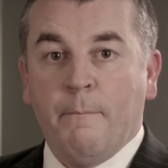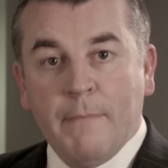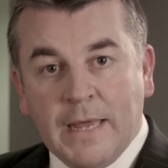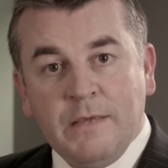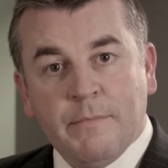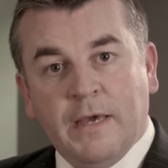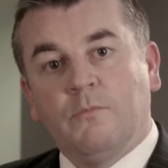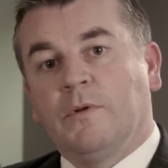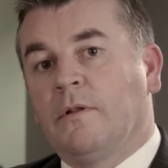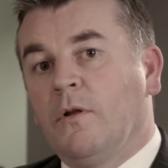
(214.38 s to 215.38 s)
Many
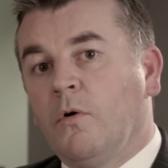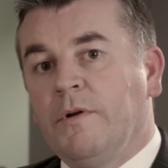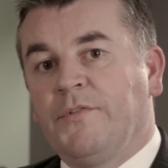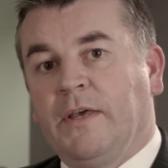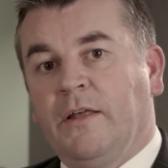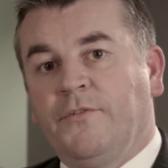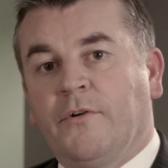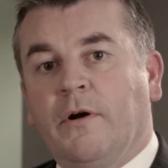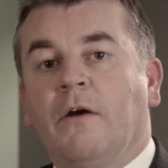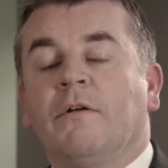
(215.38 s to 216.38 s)
men with low-risk
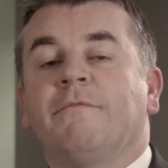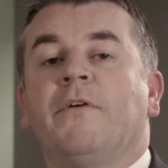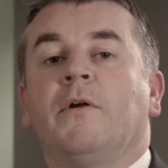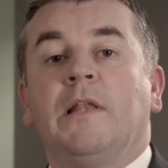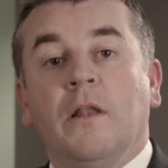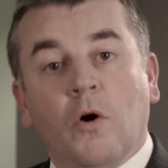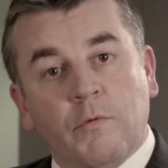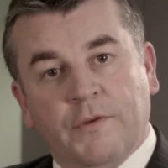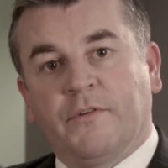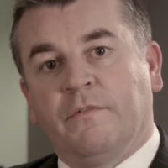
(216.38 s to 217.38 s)
cancer are at very low
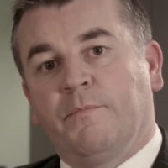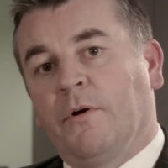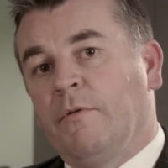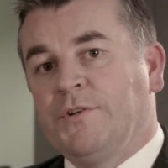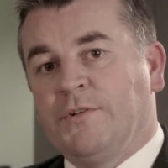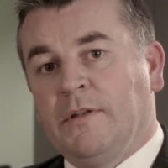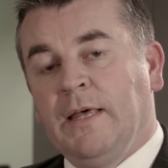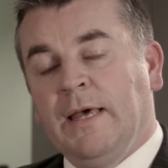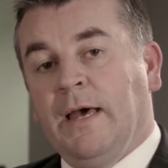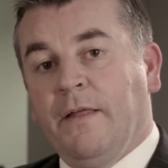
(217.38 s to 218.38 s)
risk of progression,
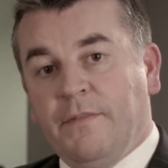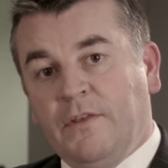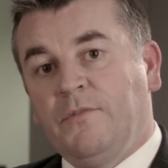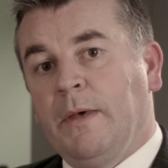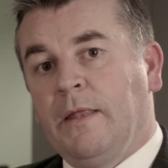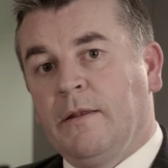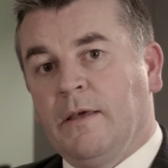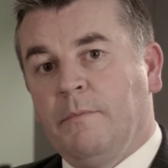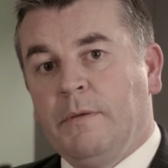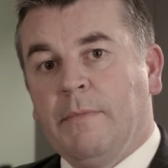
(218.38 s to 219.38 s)
and these men
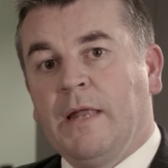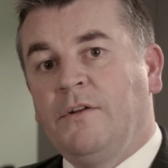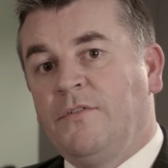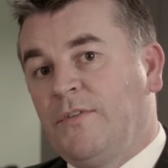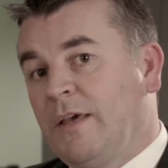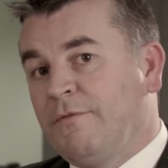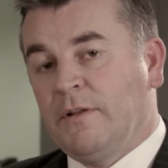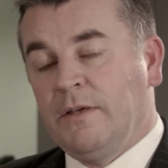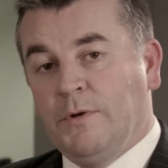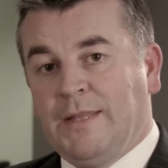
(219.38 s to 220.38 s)
can be managed
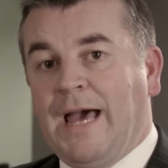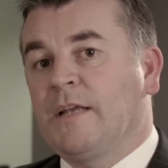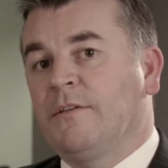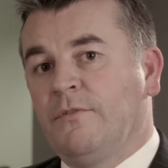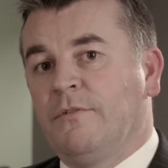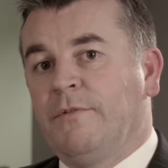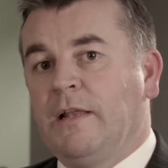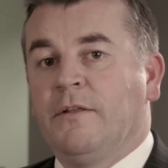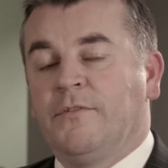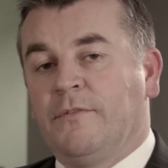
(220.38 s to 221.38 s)
safely with active
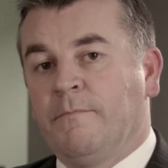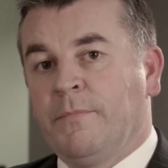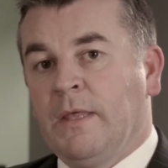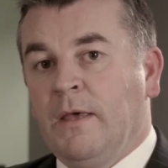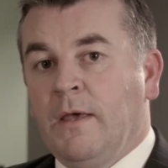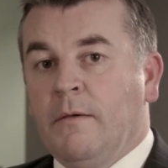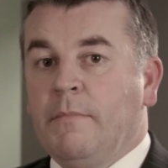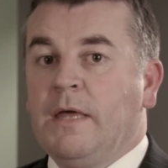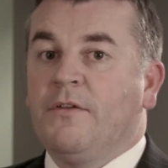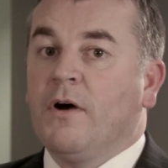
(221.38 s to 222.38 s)
surveillance.
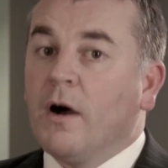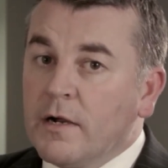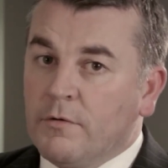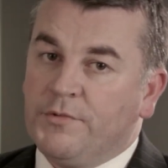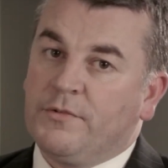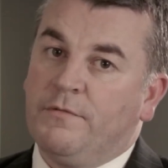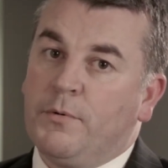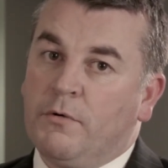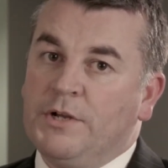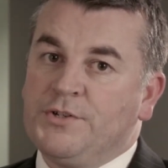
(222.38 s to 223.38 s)
Men at higher risk of
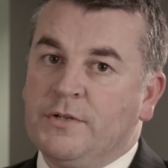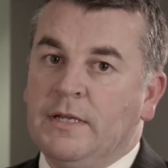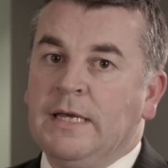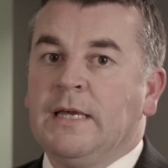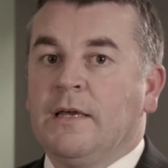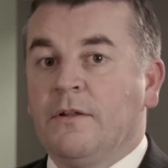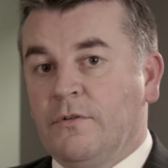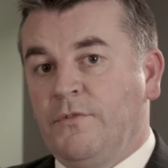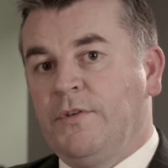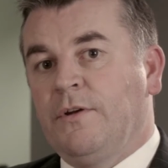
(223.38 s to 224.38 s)
progression can
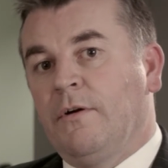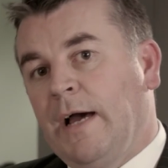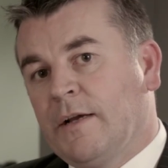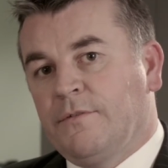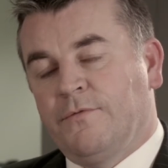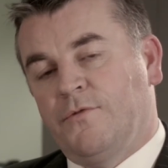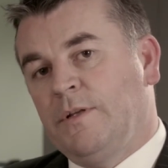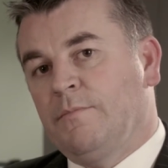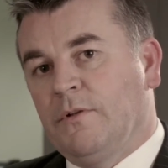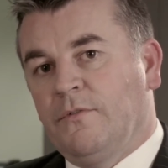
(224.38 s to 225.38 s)
consider active
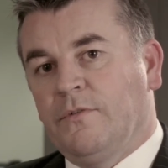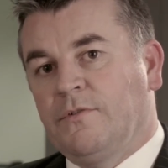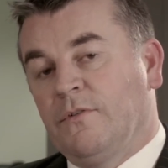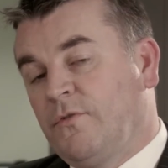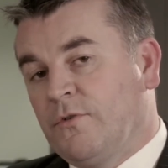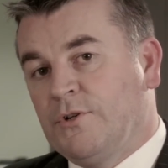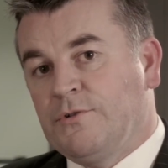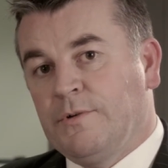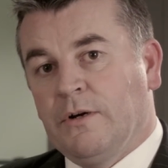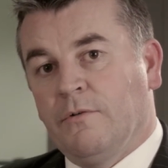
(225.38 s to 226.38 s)
treatment such as
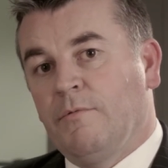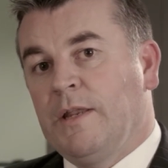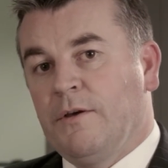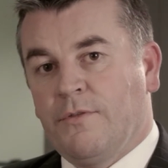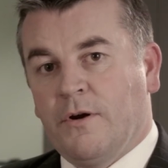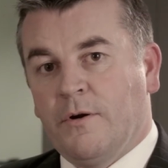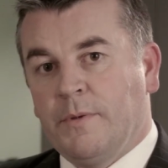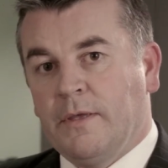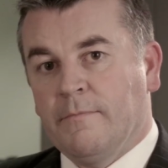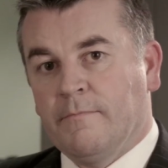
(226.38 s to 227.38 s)
surgery or
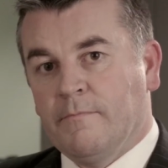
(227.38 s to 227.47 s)
radiotherapy.